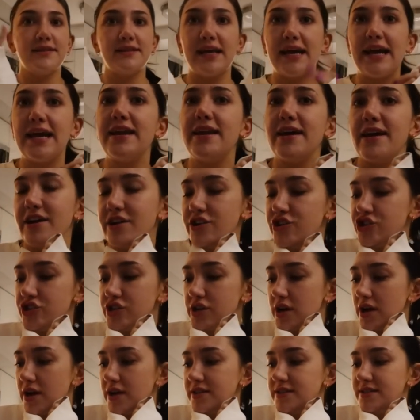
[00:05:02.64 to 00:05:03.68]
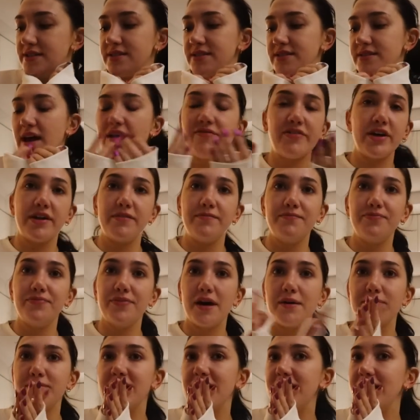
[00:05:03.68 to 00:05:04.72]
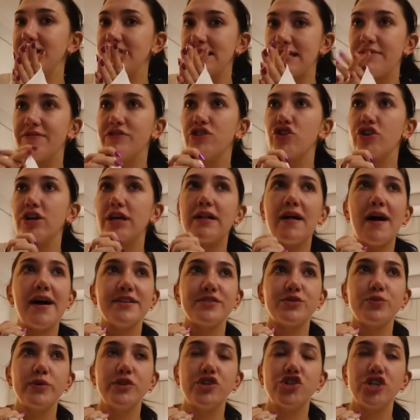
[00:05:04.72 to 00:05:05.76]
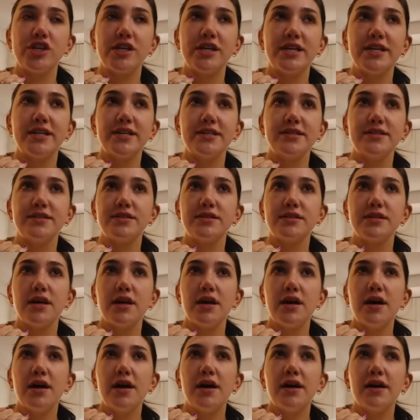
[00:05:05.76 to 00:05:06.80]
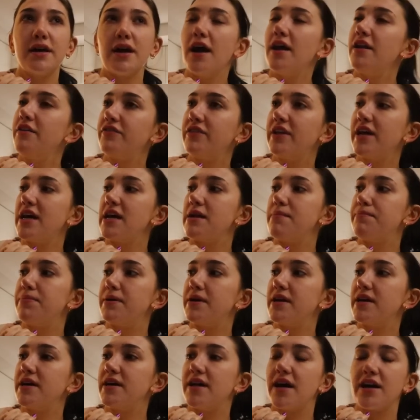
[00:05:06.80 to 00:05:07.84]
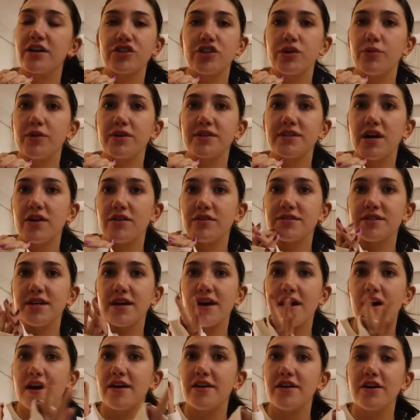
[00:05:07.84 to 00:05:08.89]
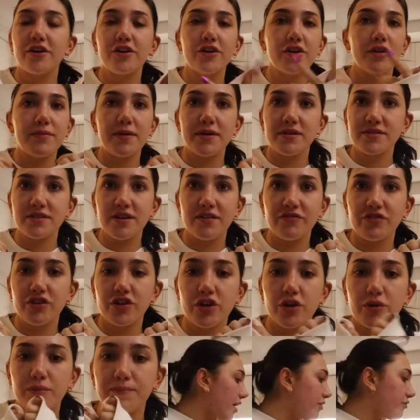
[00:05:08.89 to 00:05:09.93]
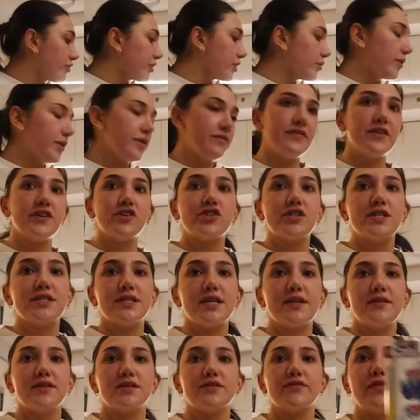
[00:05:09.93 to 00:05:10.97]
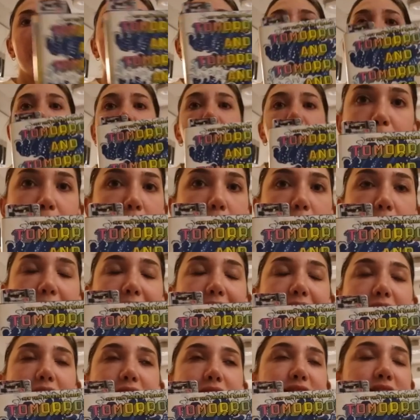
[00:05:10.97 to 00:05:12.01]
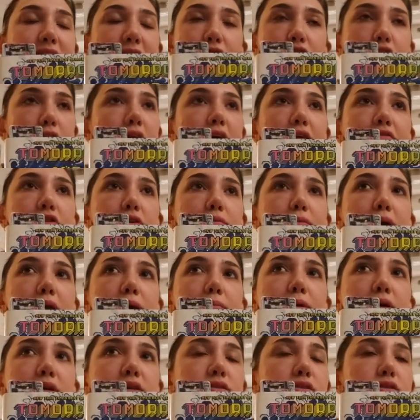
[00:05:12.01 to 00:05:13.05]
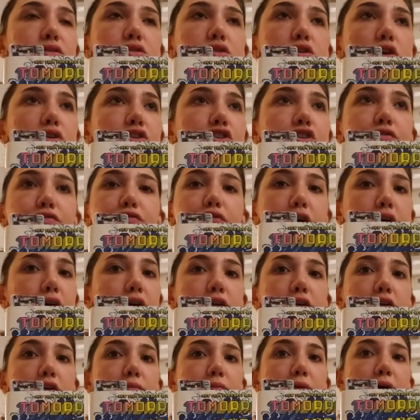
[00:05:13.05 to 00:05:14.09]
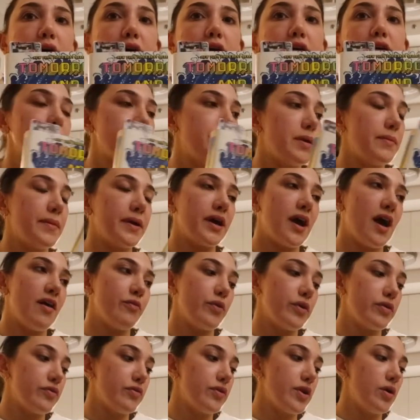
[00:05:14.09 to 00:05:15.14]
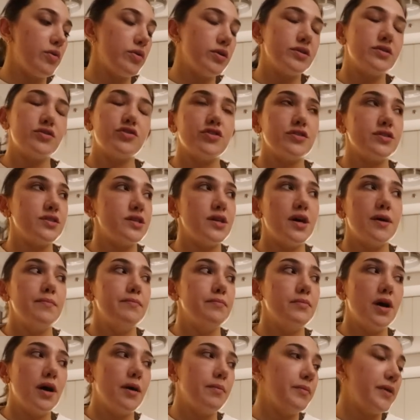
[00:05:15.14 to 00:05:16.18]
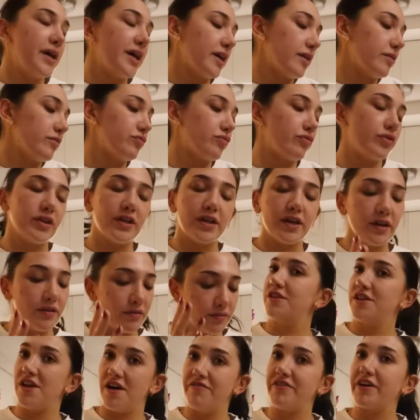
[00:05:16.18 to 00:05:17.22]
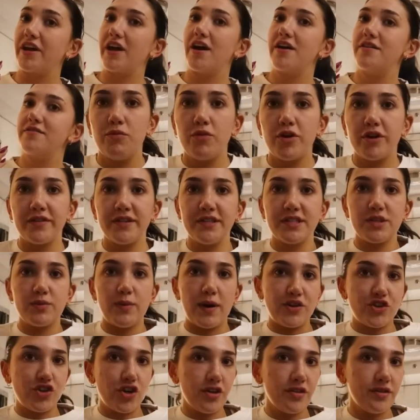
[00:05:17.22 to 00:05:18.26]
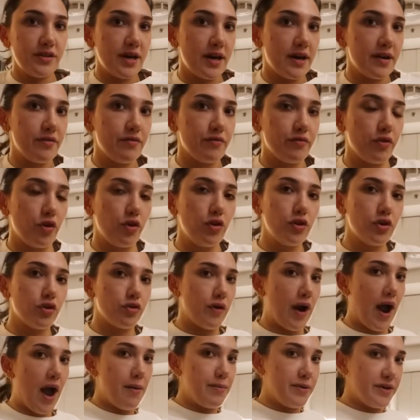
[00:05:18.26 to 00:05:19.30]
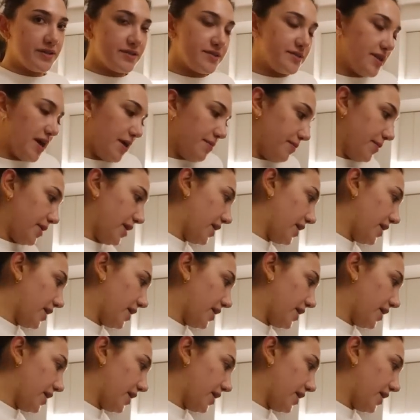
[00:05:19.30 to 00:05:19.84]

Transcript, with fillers: late-ish. It's 7. I'm taking a 7:30 class, which is kind of late, but it actually worked out because I had a good amount of stuff to do. I really want to finish this in this vlog, but I'm like savoring every minute because it's such a freaking good book. But I'm like halfway through now. It's just, I'm like really loving it. I'm wearing this sweatshirt that Roller Rabbit sent